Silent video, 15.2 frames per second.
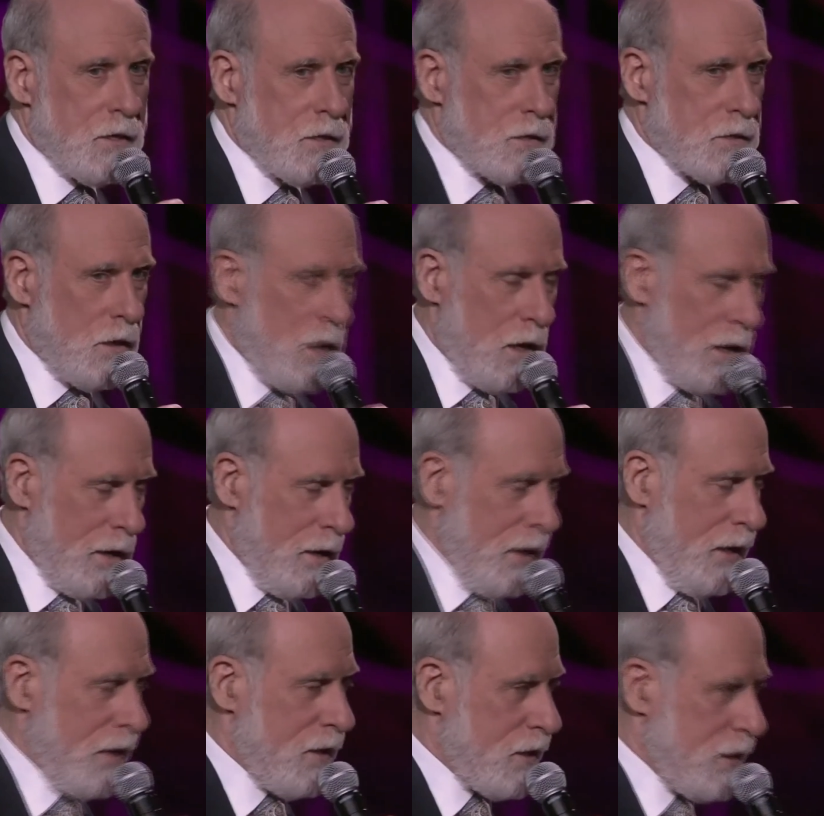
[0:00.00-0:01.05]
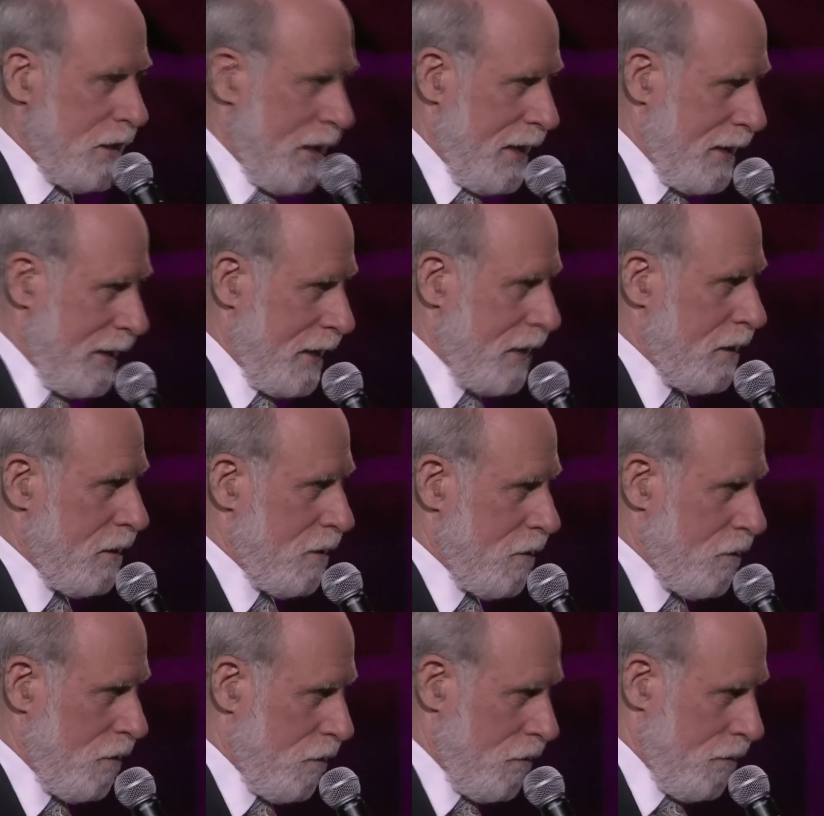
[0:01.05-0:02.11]
is not a static
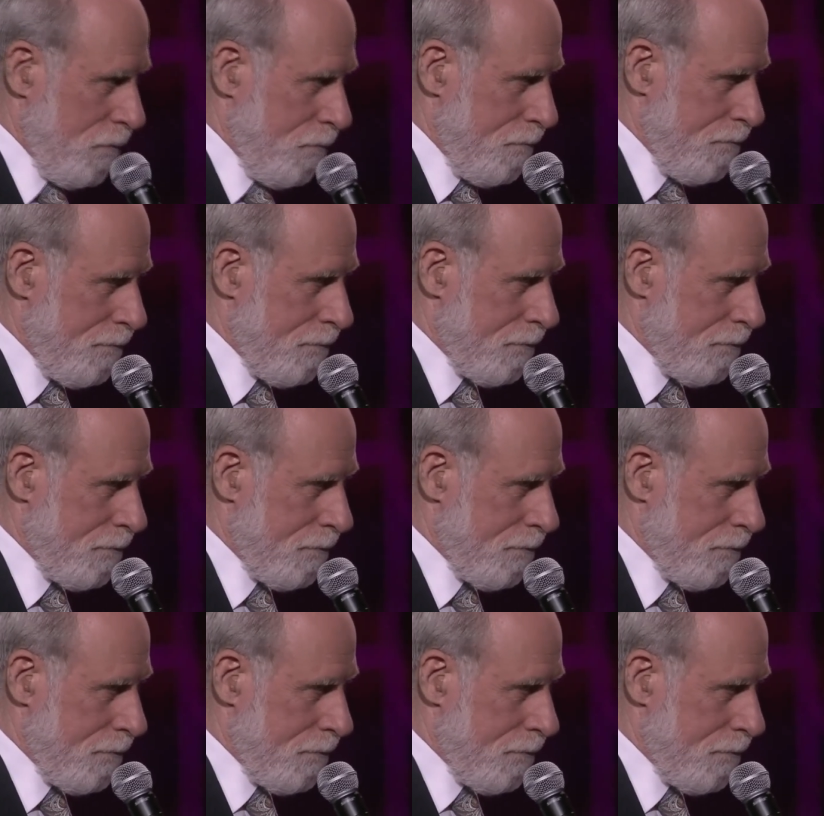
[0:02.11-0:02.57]
system.